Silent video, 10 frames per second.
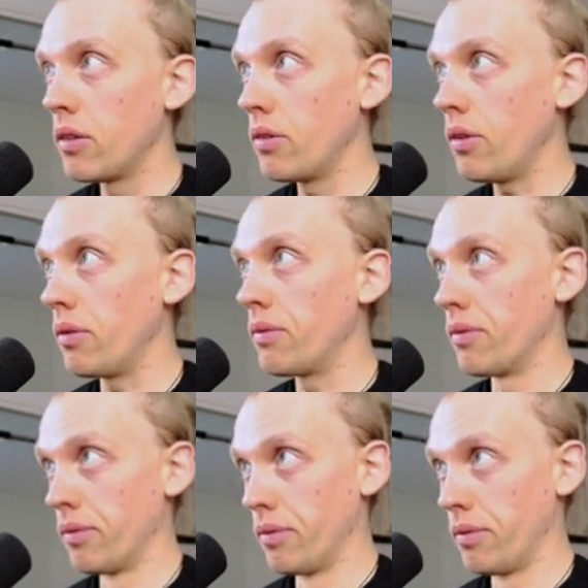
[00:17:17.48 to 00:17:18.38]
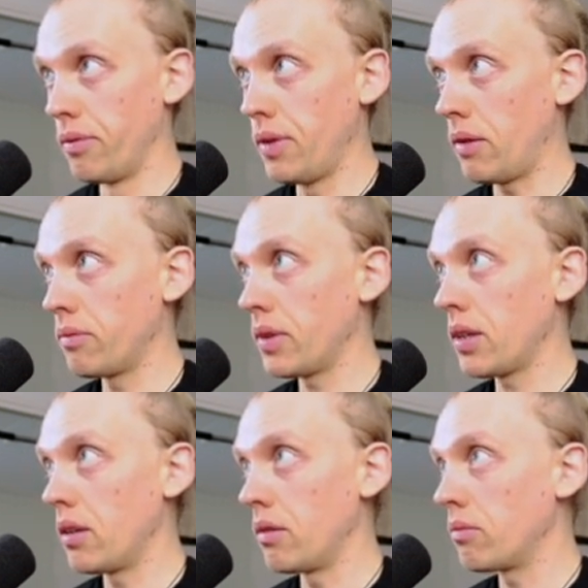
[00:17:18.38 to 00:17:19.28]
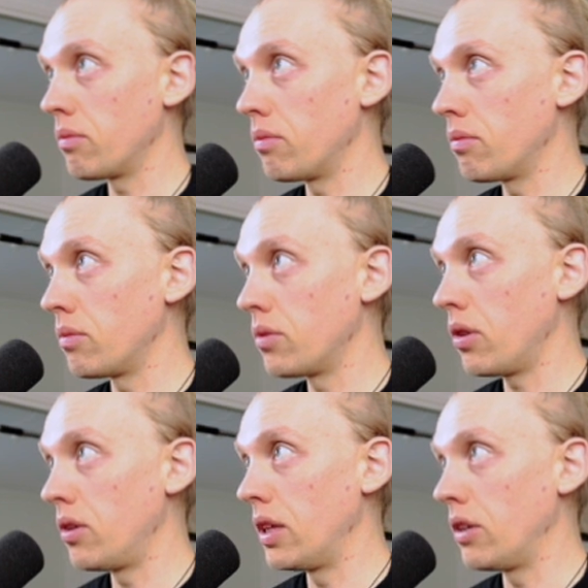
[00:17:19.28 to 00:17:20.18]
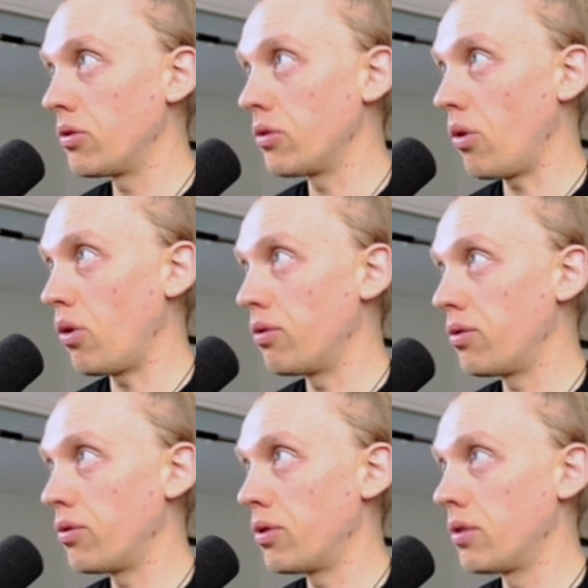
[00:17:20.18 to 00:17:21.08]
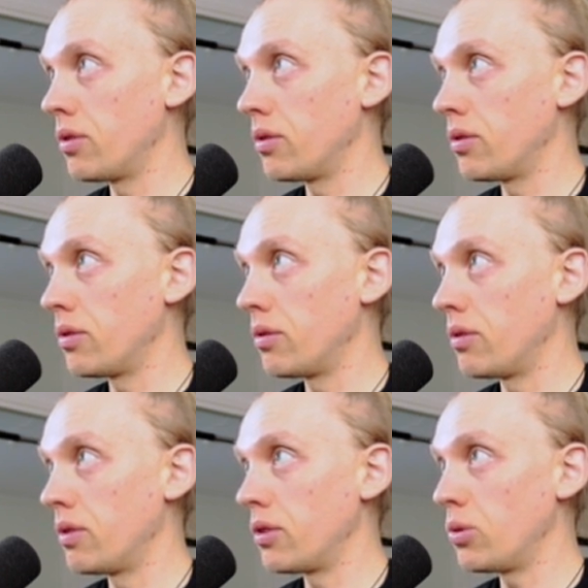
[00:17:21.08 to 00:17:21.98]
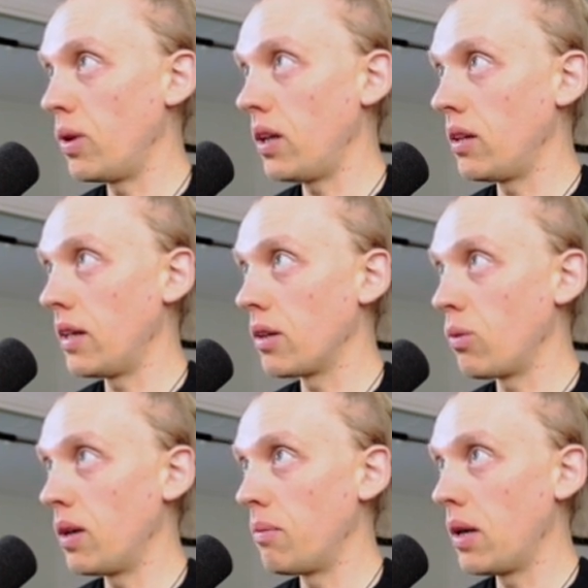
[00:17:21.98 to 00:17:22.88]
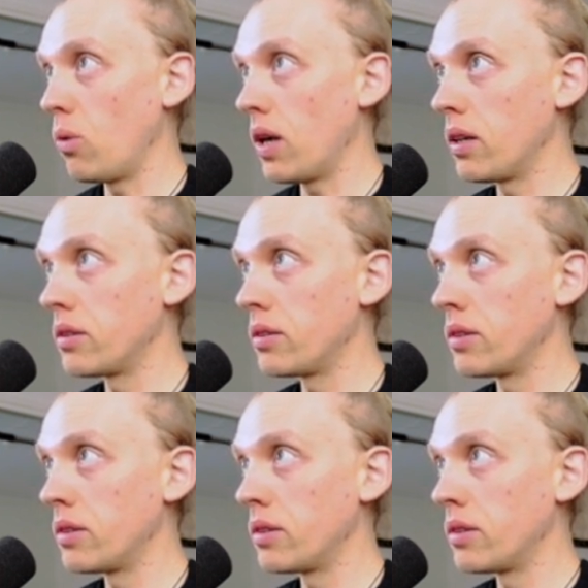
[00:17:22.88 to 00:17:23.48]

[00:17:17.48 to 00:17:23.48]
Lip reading: So yeah, I can turn these off as well, like one by one.